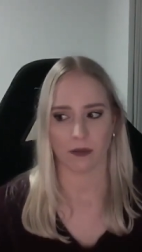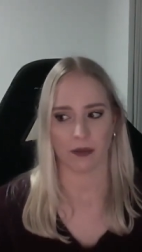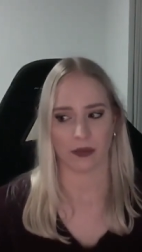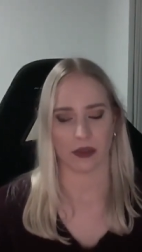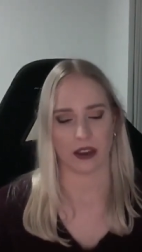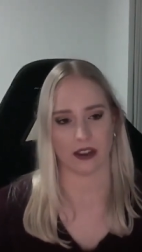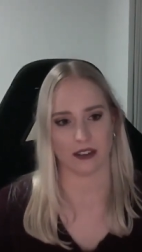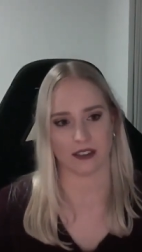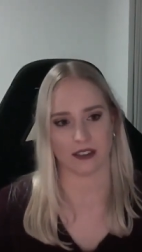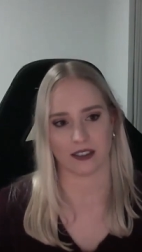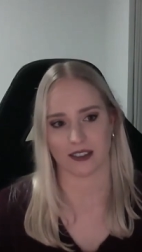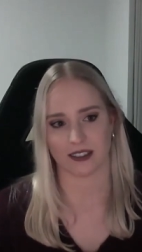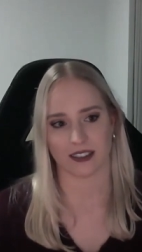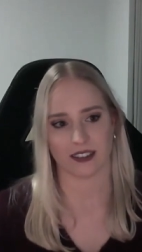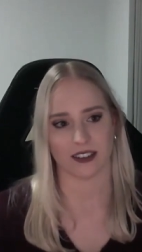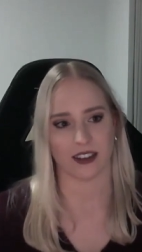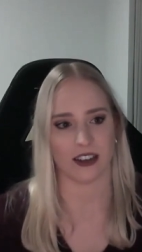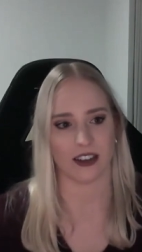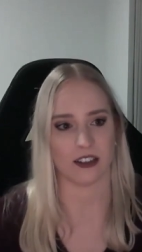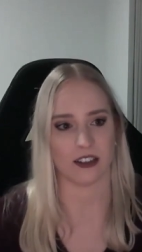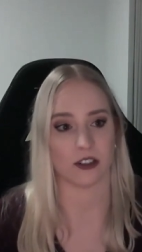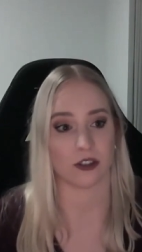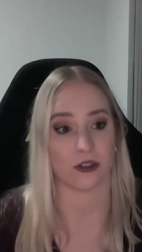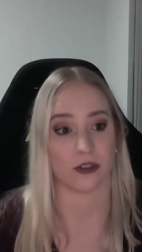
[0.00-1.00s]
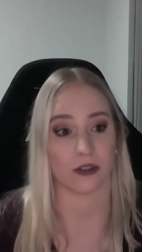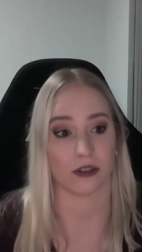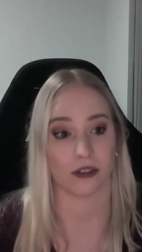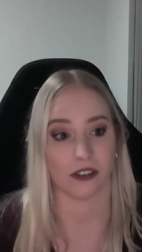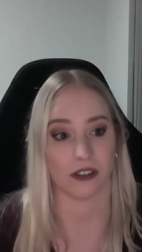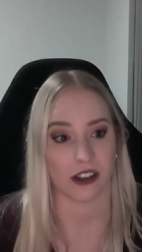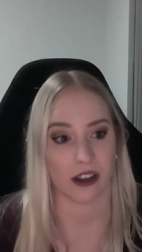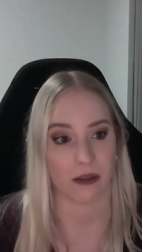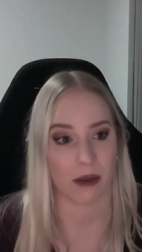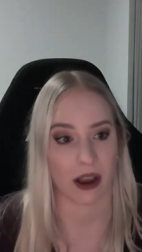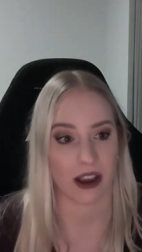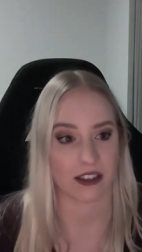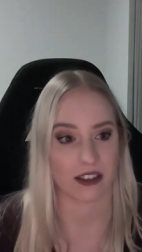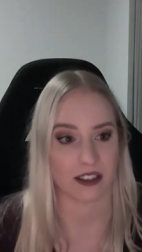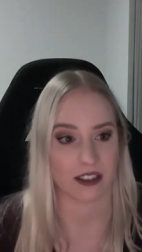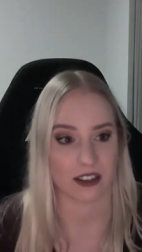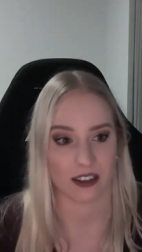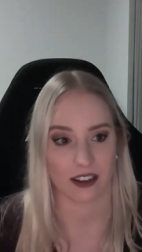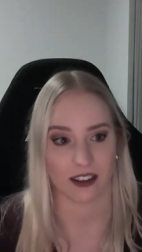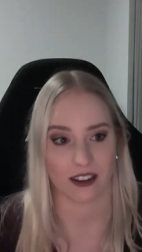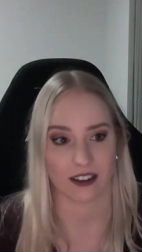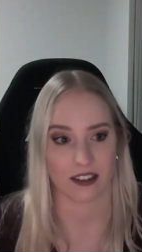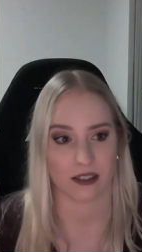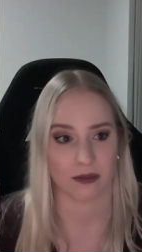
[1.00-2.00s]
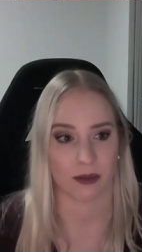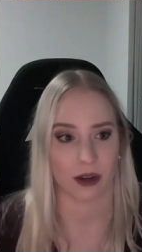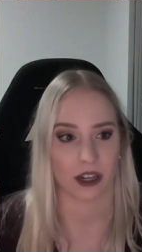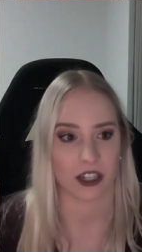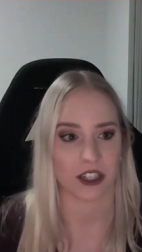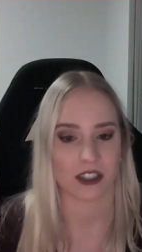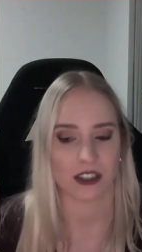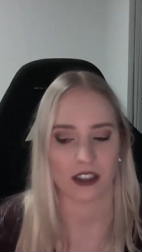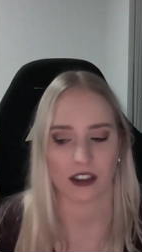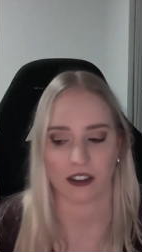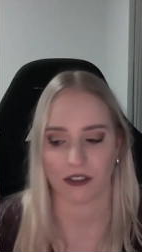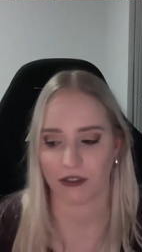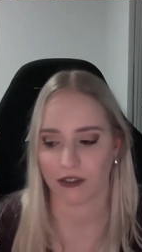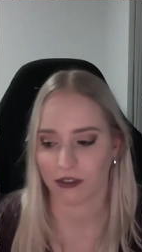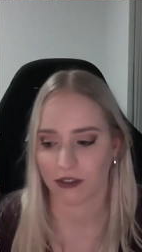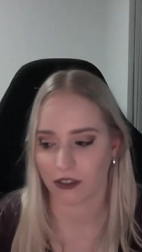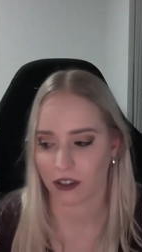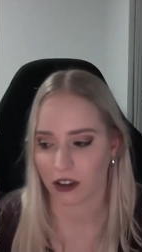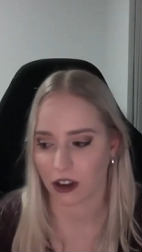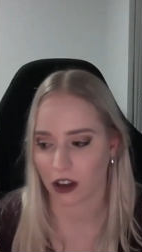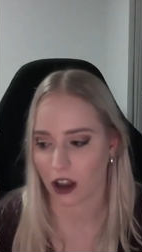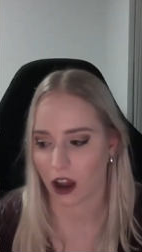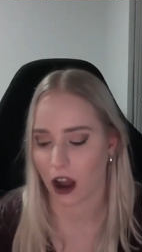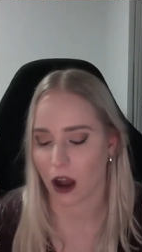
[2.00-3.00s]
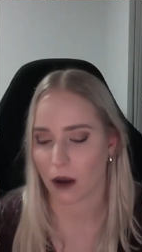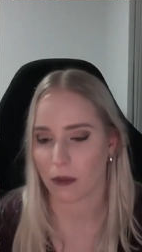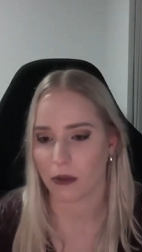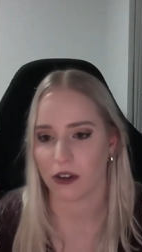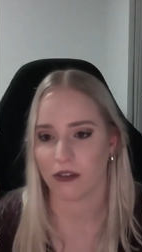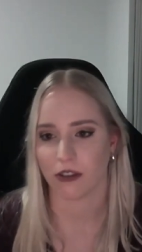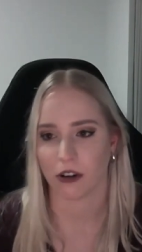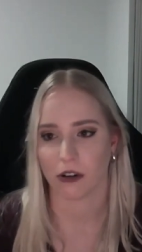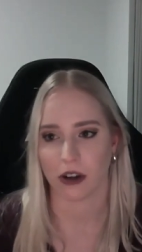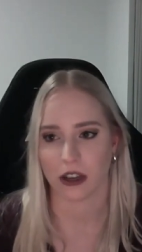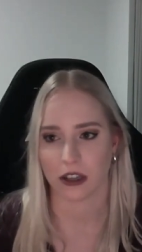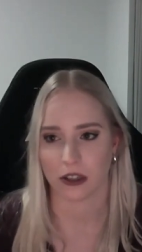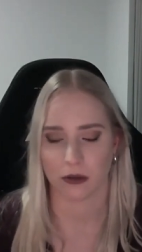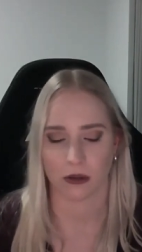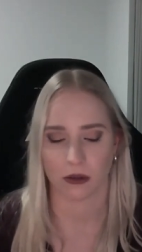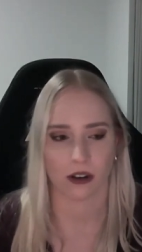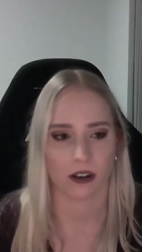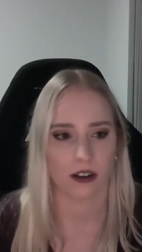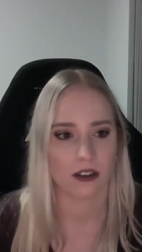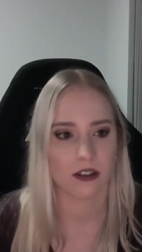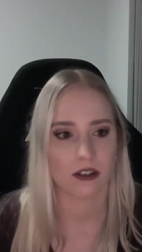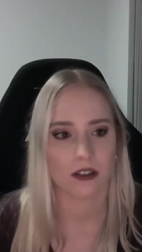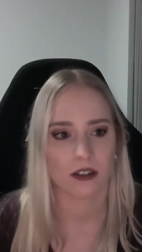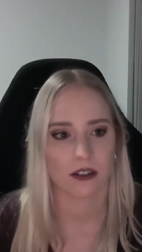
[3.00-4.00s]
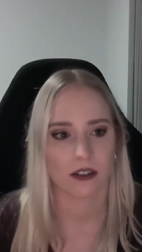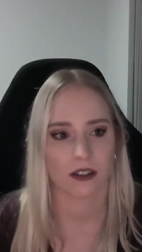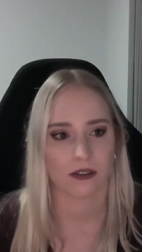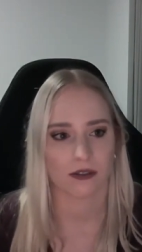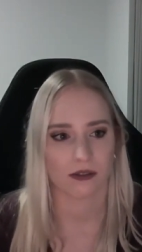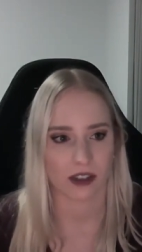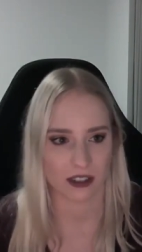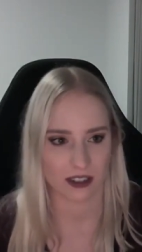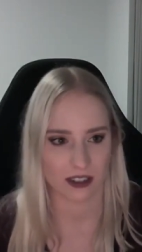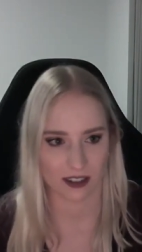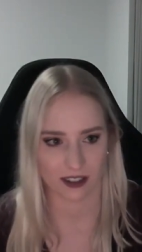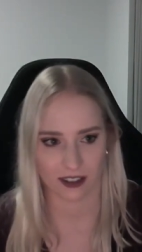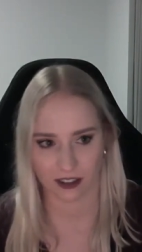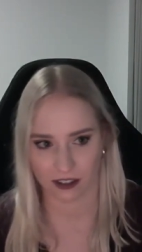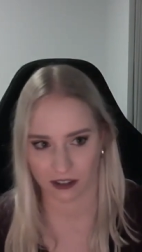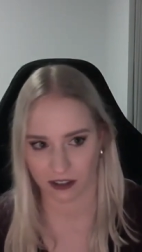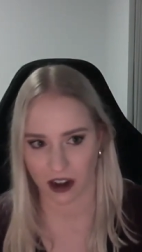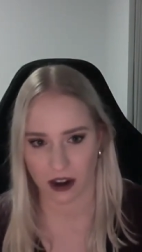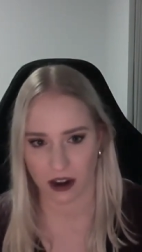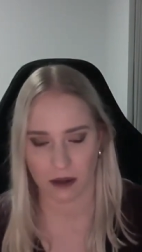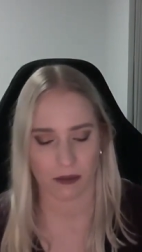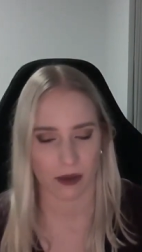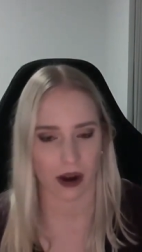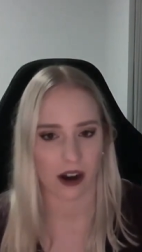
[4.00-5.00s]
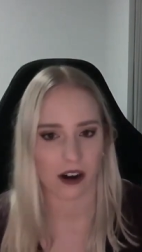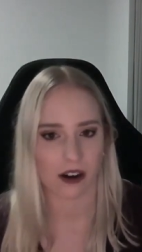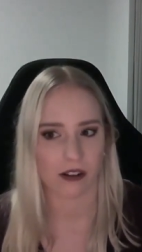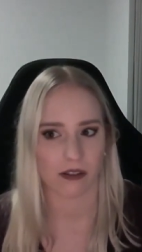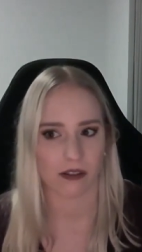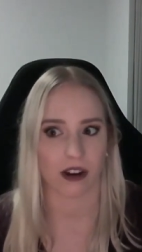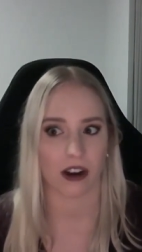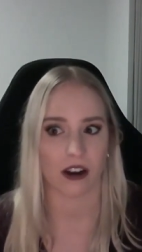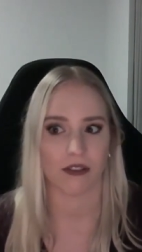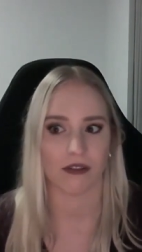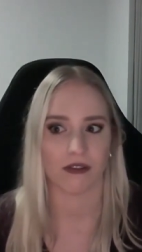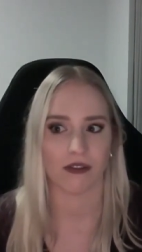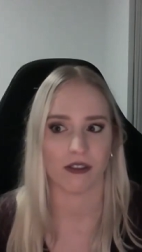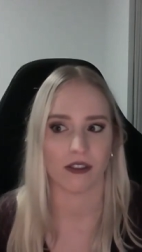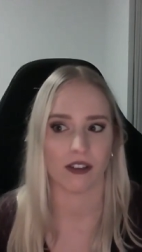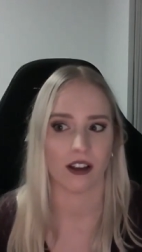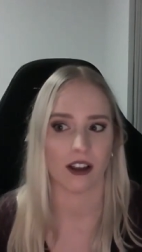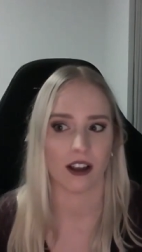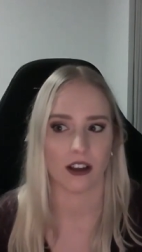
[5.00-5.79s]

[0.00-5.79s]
it's it's truly amazing, especially if um, you've always wanted to visit the Great Barrier Reef.